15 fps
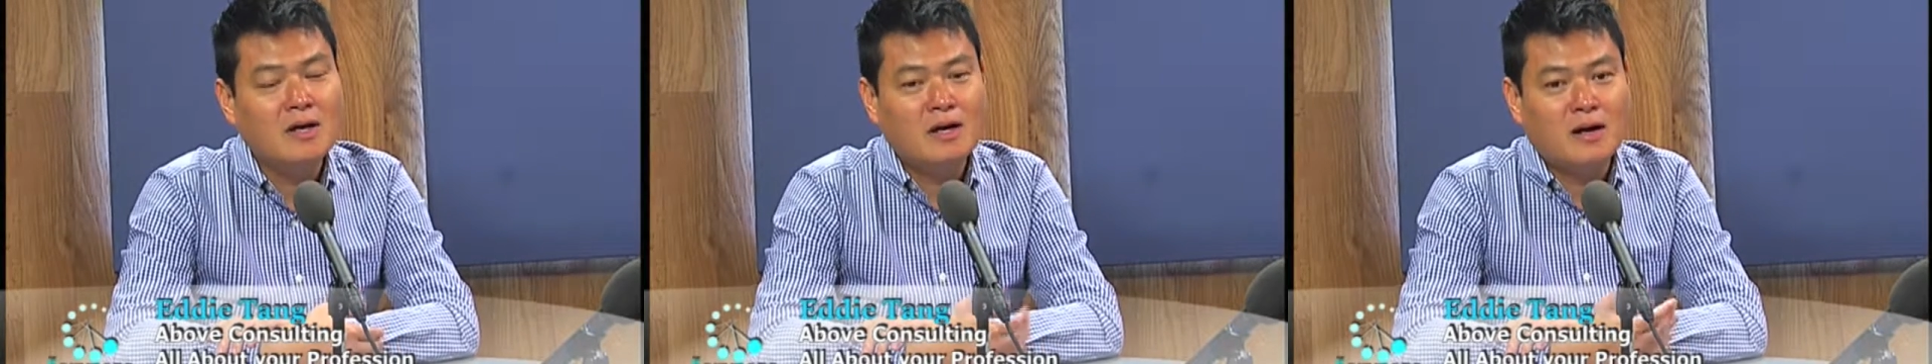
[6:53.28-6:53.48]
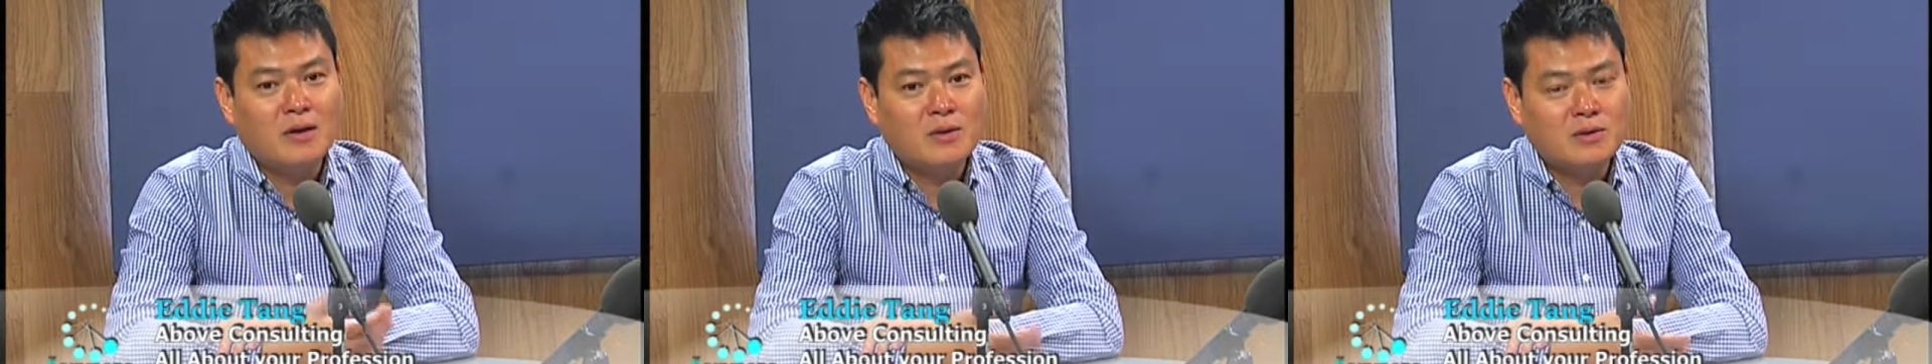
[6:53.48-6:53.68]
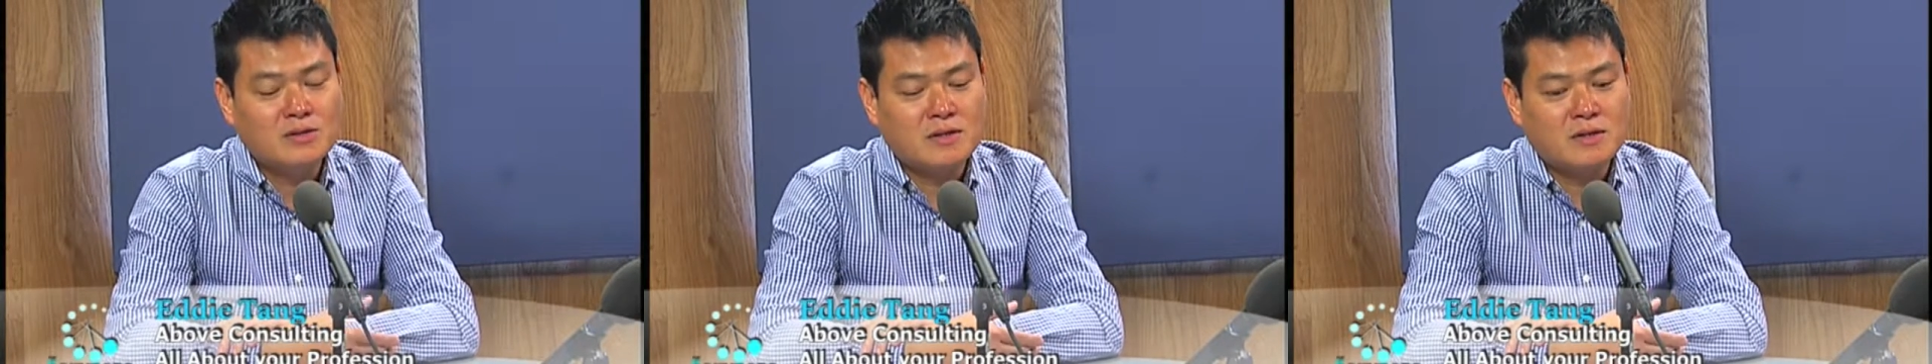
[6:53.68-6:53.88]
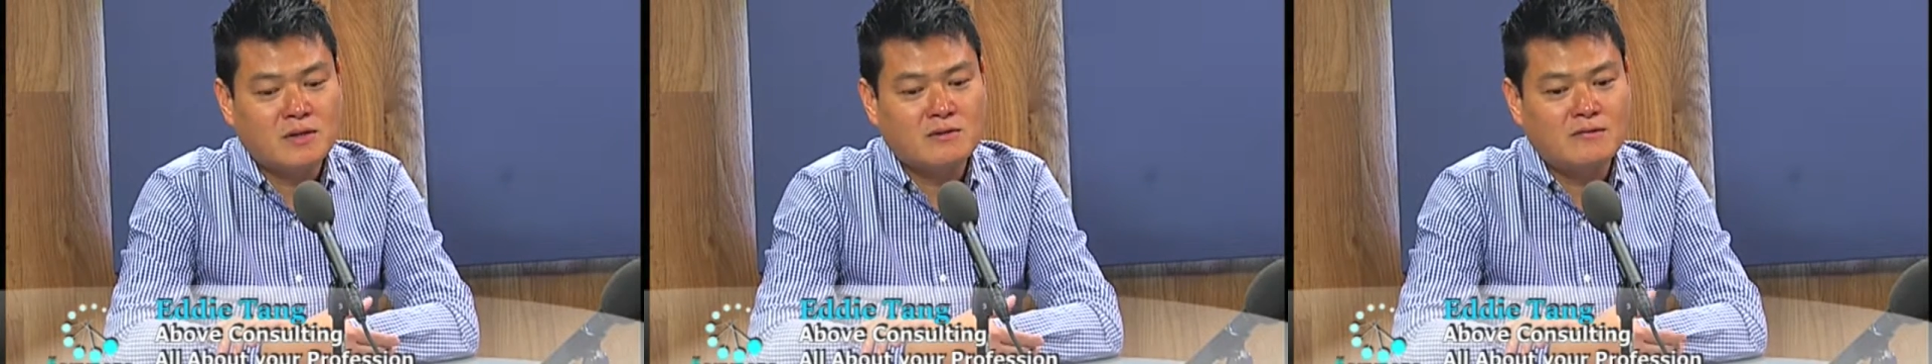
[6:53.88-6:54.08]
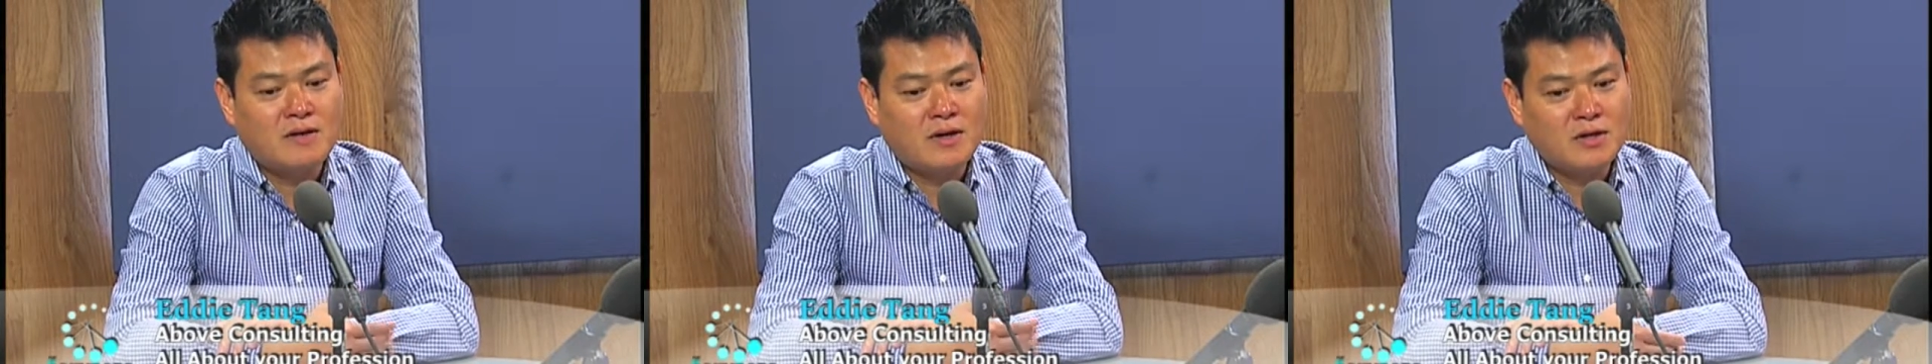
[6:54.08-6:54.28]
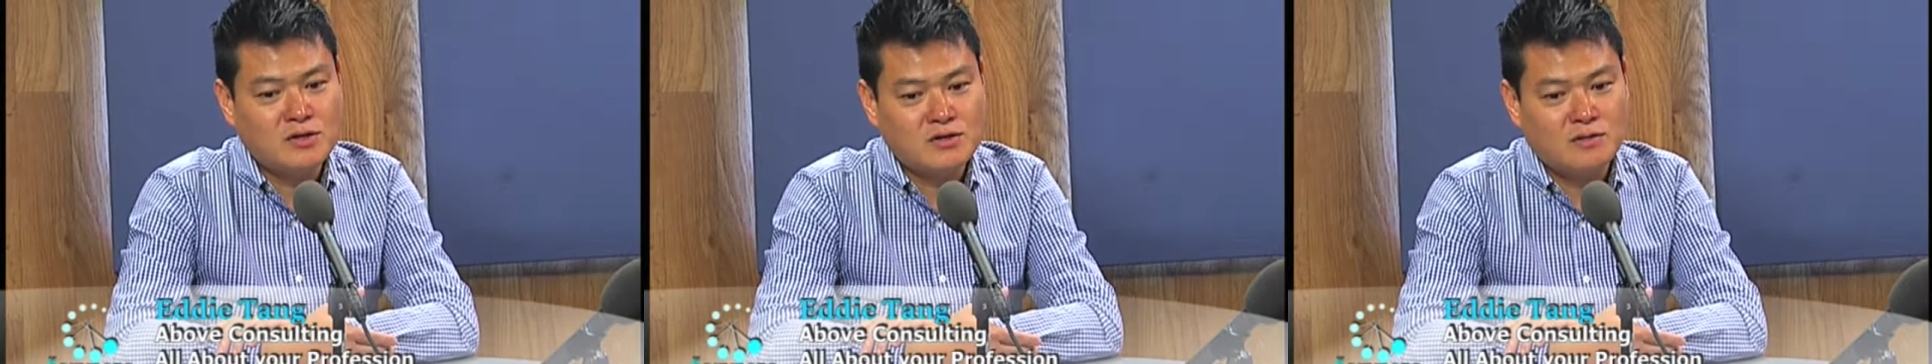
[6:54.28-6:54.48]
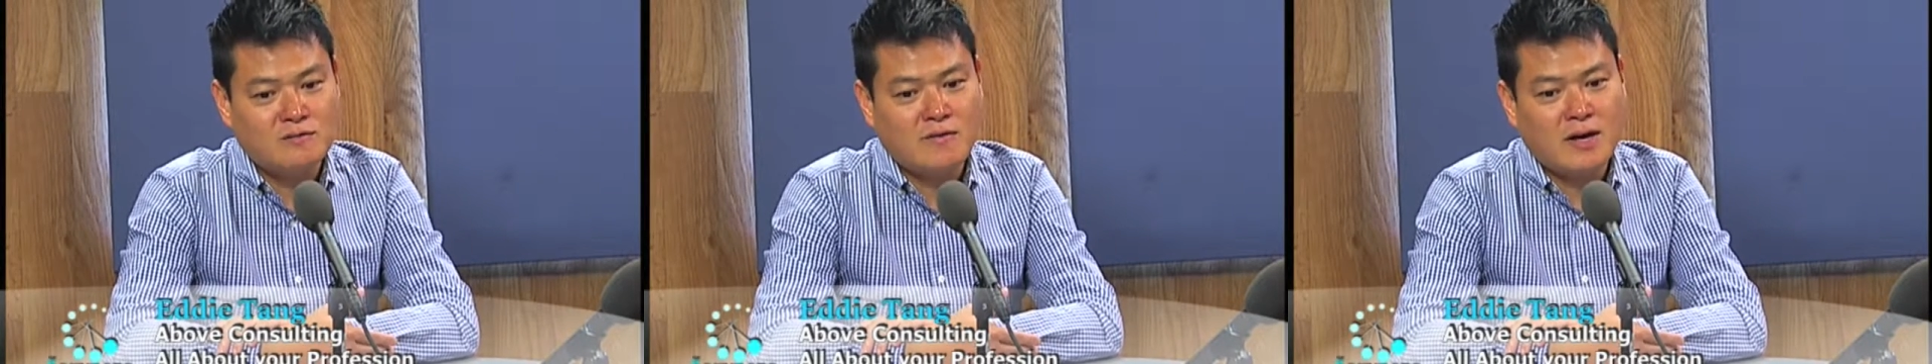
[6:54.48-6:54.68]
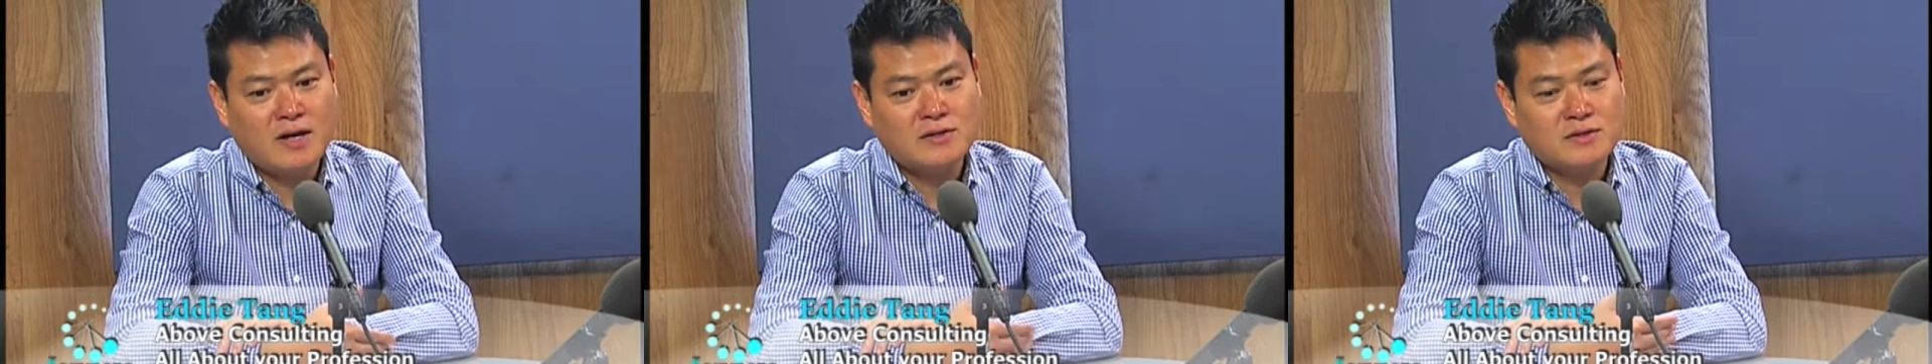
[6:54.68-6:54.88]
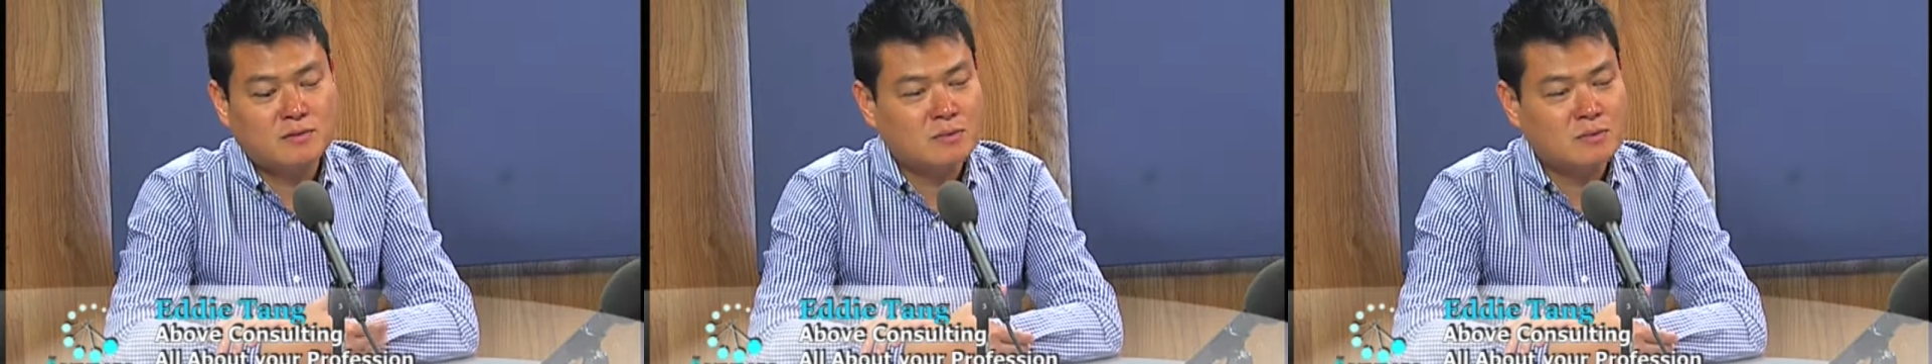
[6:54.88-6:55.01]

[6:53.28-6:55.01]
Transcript: I was a financial advisor,